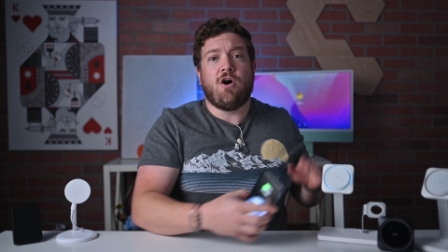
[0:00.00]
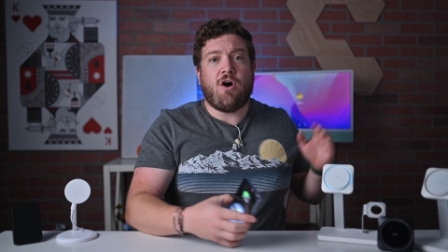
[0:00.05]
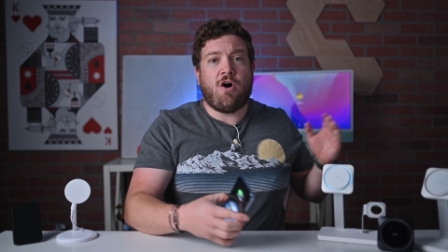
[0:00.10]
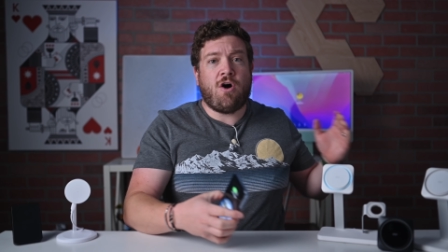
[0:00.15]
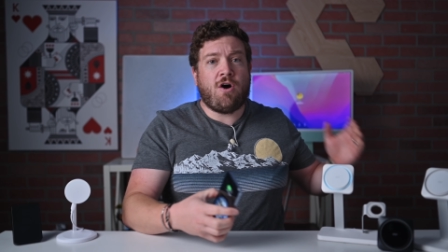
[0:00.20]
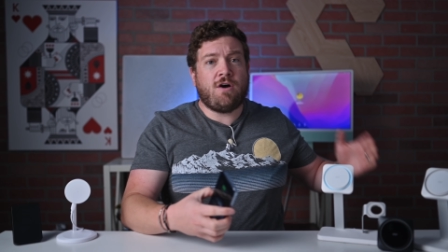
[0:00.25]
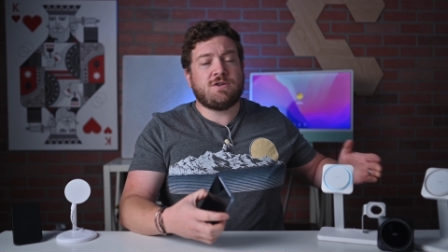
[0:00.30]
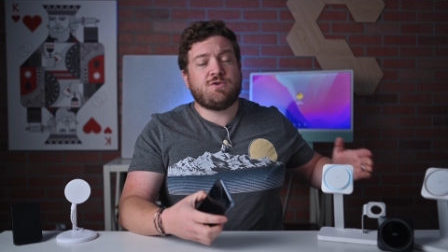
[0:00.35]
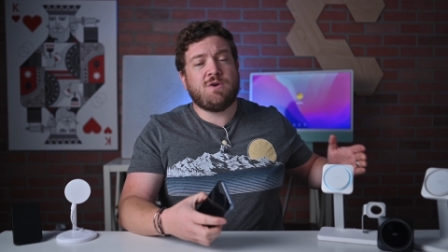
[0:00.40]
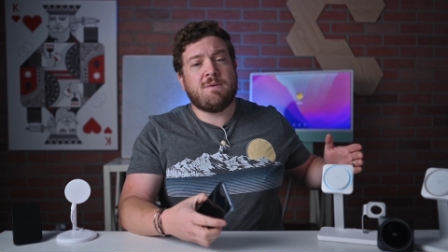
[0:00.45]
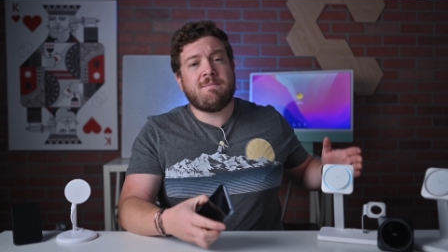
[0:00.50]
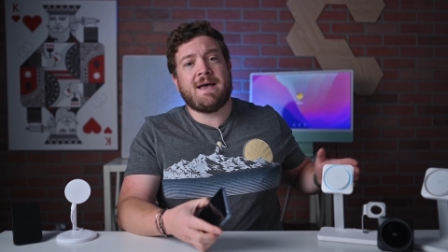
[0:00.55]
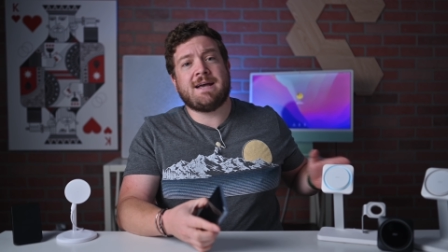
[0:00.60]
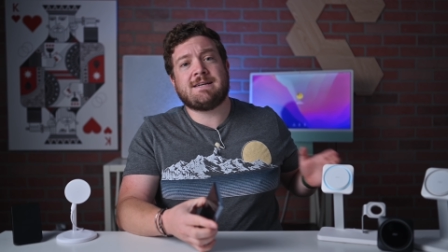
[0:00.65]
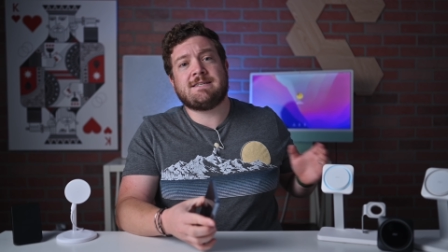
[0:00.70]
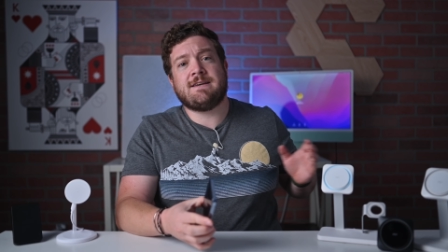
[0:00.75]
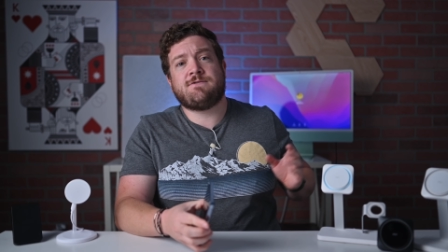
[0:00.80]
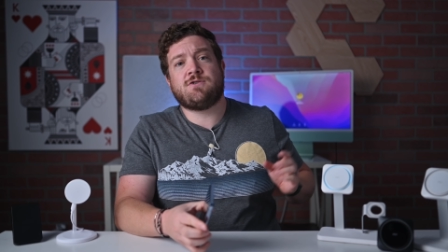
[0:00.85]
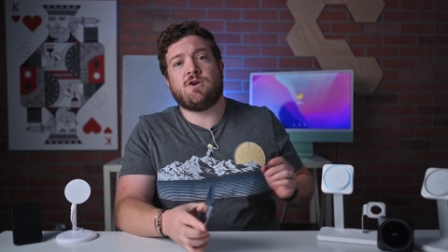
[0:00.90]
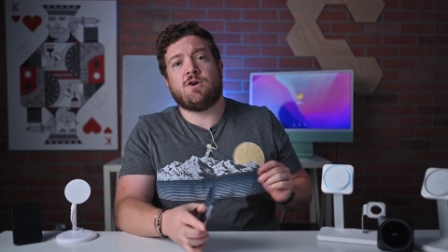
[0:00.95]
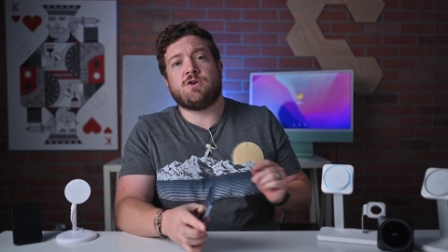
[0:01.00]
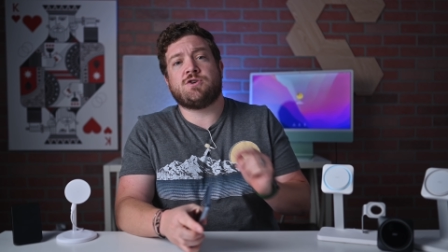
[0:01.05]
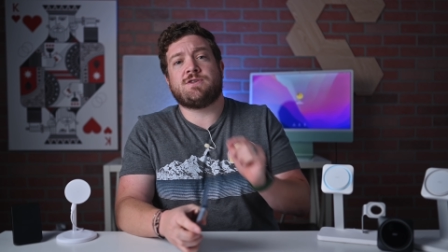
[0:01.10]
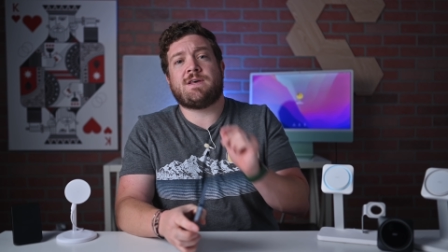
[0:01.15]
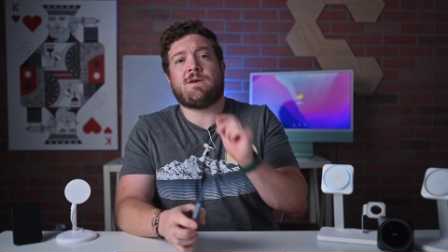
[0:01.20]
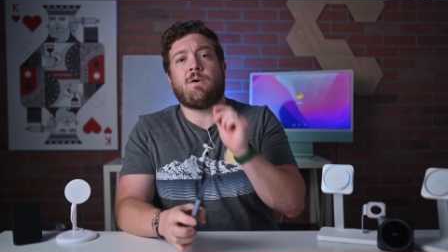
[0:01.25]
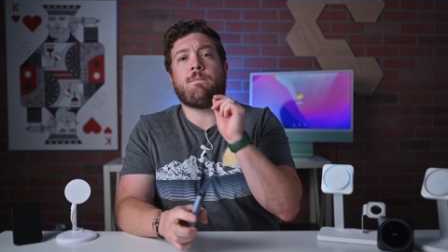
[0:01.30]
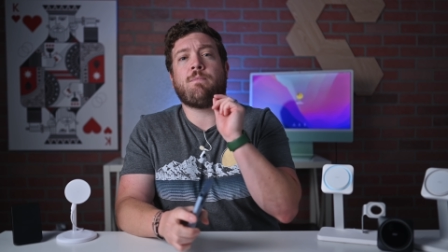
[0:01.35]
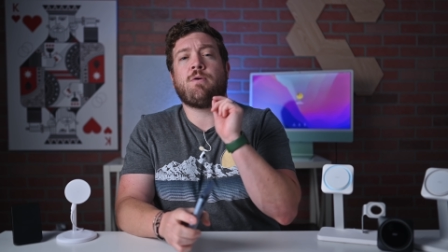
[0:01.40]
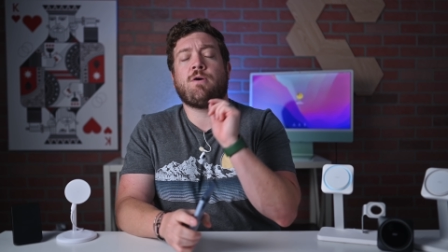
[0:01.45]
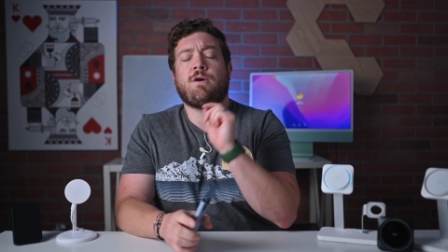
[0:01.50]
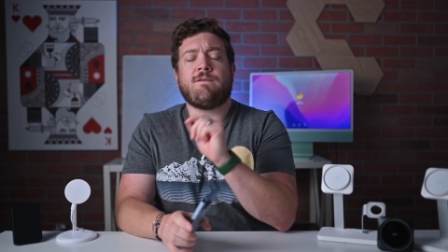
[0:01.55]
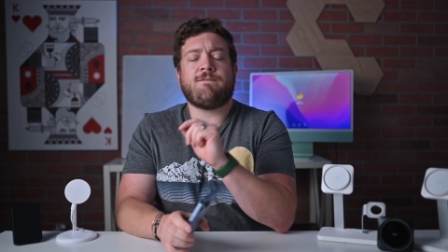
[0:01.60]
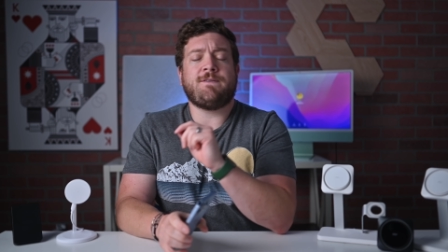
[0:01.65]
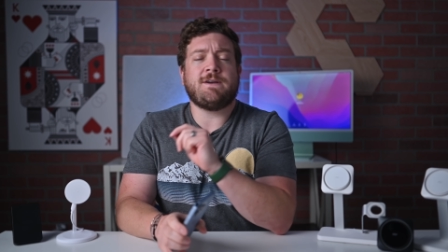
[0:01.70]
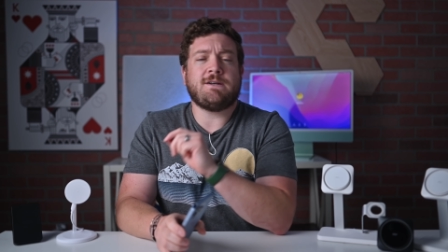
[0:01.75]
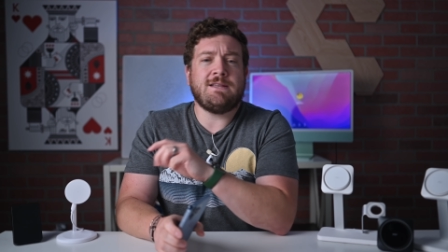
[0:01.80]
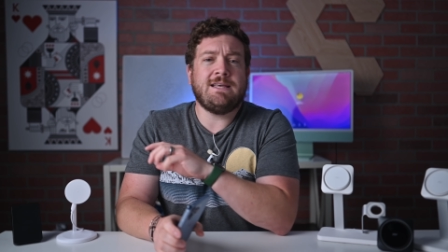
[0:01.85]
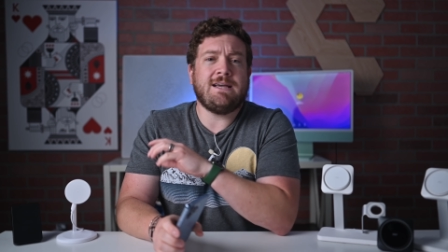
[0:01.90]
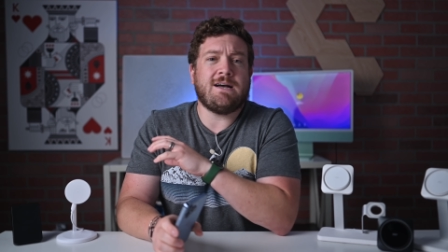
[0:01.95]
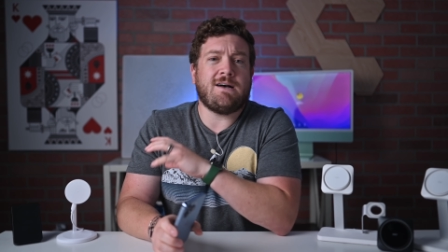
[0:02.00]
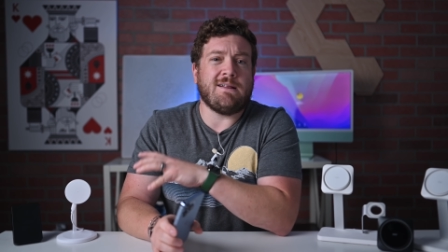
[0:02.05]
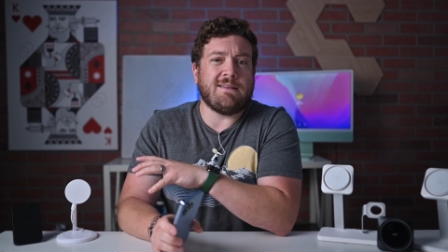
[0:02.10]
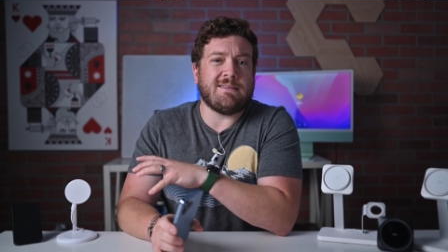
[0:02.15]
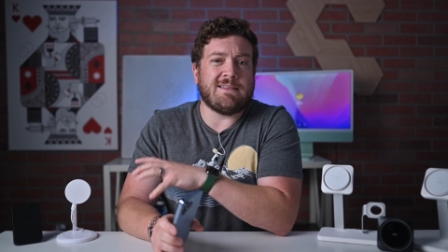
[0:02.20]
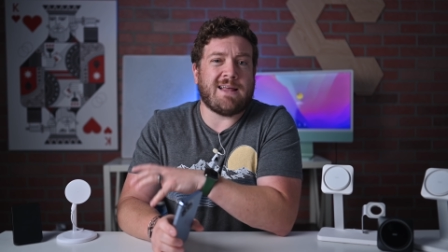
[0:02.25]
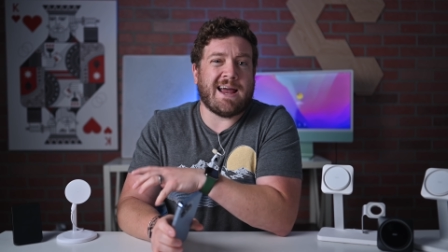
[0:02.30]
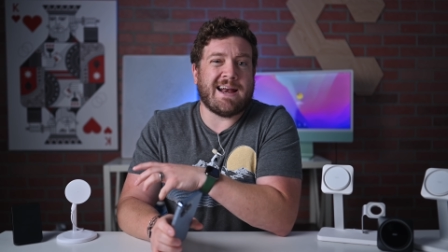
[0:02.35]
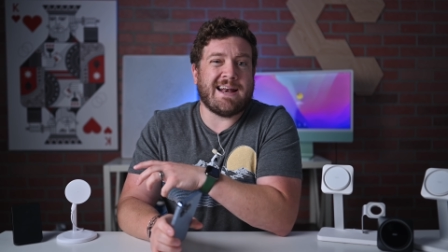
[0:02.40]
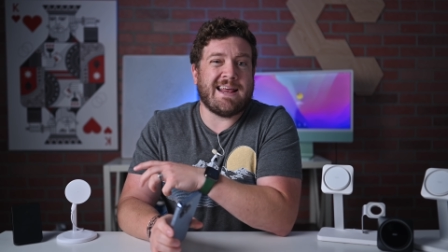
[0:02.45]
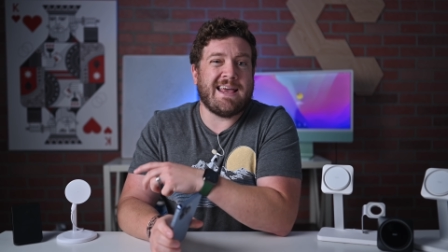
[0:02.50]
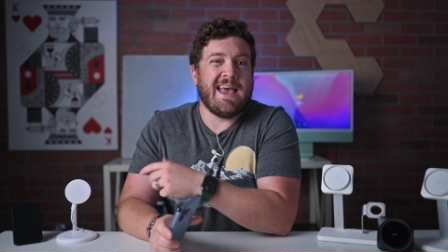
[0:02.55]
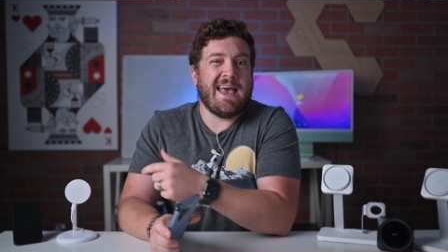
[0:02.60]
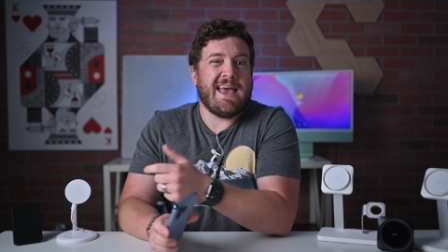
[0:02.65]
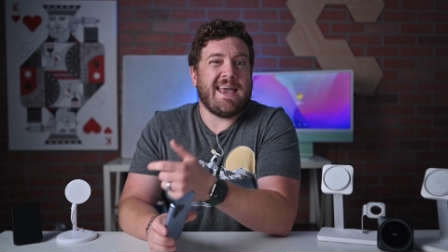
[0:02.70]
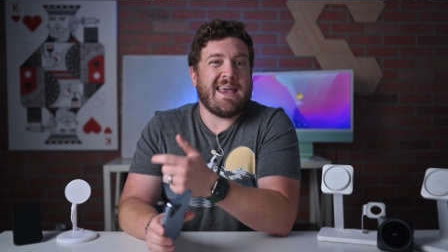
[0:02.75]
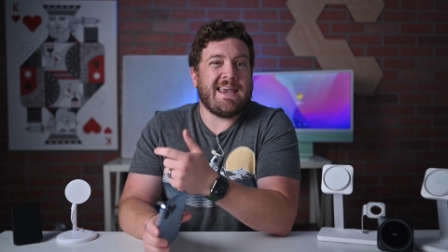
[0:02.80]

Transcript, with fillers: onto a MagSafe charger that'll perfectly align it